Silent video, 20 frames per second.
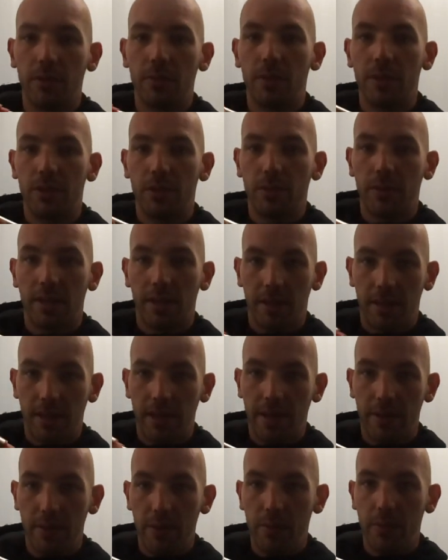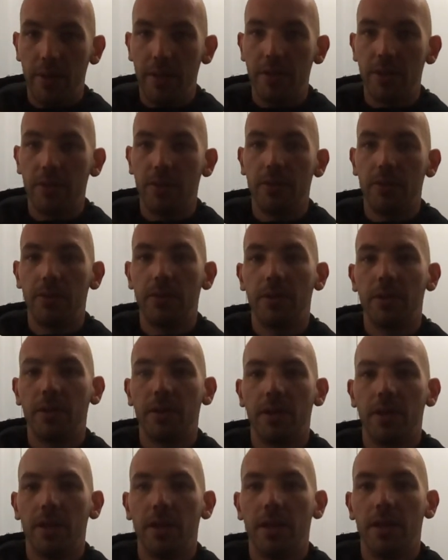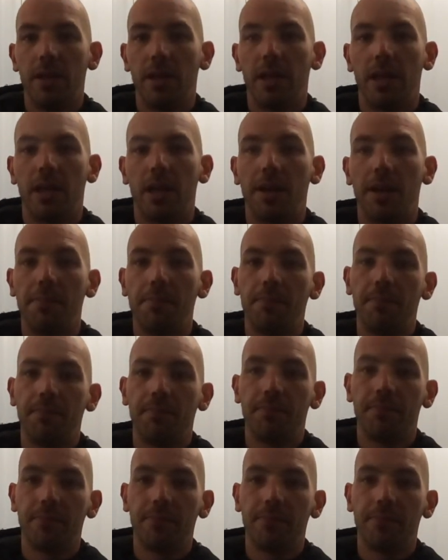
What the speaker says: which you can carry with you, um,